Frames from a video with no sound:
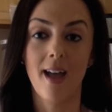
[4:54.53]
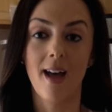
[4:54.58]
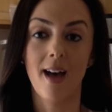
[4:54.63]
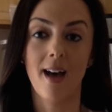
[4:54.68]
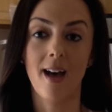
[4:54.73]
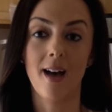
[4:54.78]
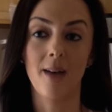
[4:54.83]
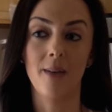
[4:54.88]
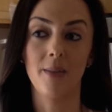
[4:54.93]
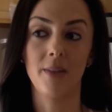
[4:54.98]

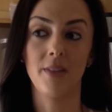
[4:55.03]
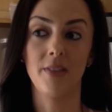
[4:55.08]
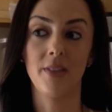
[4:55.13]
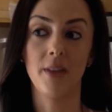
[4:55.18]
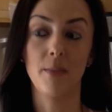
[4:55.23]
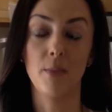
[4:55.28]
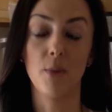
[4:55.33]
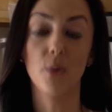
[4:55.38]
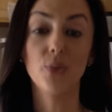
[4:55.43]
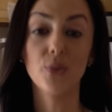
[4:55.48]
And
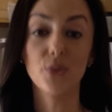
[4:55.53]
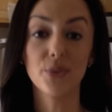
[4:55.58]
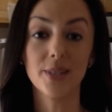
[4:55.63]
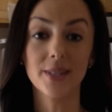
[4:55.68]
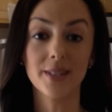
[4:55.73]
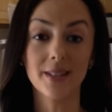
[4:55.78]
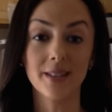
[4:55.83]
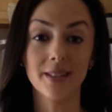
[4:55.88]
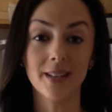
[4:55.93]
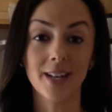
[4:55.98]
then most
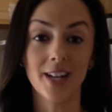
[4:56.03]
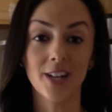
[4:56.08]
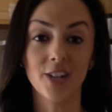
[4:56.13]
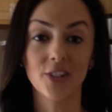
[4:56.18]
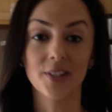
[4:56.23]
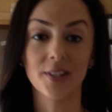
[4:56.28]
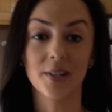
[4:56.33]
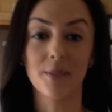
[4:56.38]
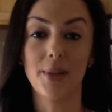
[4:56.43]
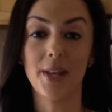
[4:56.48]
recently, I
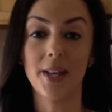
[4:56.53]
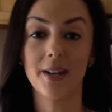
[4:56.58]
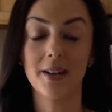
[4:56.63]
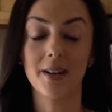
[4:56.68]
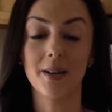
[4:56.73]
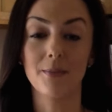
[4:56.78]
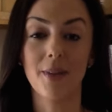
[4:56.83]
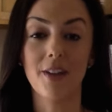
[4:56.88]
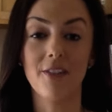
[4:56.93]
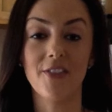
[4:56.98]
just competed
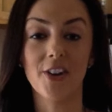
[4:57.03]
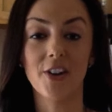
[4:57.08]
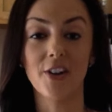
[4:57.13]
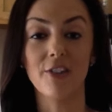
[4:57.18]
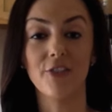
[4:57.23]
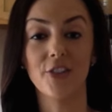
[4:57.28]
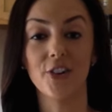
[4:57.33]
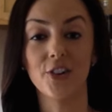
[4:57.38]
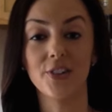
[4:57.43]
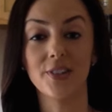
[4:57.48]
in my
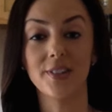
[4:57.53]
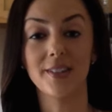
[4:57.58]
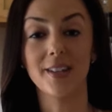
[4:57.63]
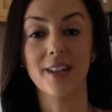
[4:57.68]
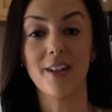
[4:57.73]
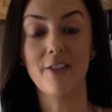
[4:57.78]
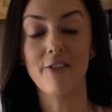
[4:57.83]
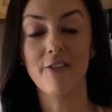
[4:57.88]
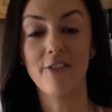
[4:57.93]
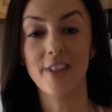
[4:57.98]
very first
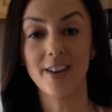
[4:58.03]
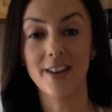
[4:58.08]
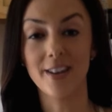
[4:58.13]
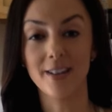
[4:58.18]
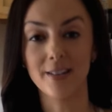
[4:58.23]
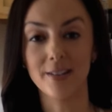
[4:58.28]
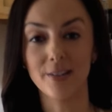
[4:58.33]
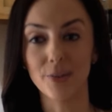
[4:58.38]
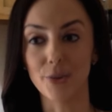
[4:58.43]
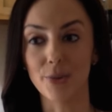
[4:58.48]

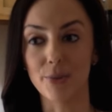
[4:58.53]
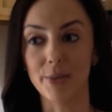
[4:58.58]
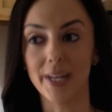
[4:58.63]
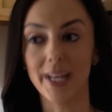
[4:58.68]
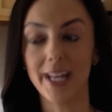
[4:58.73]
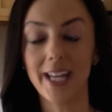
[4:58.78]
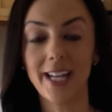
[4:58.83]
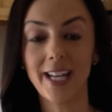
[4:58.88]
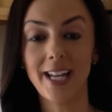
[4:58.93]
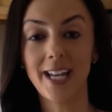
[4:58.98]
fitness or
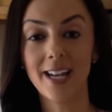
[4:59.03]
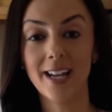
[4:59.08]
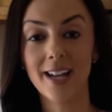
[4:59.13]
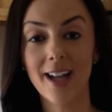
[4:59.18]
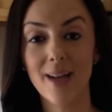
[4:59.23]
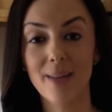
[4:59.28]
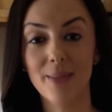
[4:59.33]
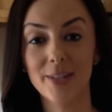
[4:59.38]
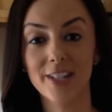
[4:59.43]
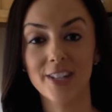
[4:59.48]
bikini
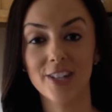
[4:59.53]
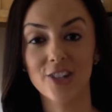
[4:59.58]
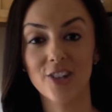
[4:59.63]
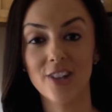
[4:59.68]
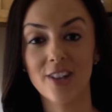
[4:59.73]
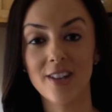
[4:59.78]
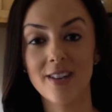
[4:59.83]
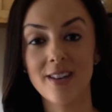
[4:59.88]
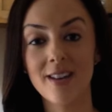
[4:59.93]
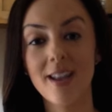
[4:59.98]

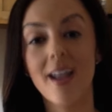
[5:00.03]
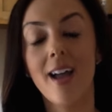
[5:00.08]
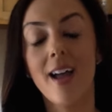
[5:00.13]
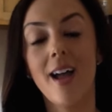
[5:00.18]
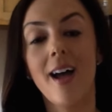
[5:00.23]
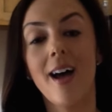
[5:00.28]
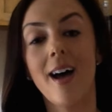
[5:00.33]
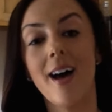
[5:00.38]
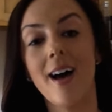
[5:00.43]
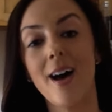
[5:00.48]
competition
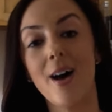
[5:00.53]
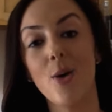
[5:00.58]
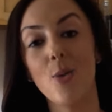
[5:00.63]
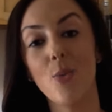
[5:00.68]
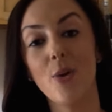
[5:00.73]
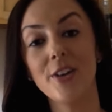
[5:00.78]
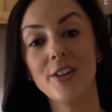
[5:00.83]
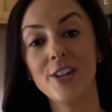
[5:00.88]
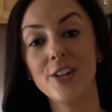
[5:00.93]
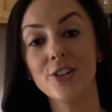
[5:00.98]

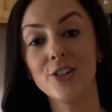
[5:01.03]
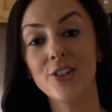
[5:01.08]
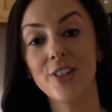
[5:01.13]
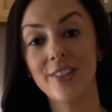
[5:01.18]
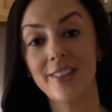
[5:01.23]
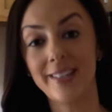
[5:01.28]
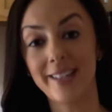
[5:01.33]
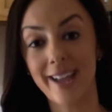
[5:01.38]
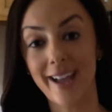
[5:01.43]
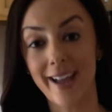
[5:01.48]
1 year to
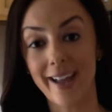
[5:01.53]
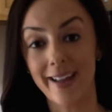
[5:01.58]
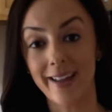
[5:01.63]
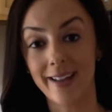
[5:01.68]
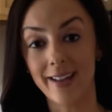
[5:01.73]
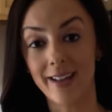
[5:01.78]
the day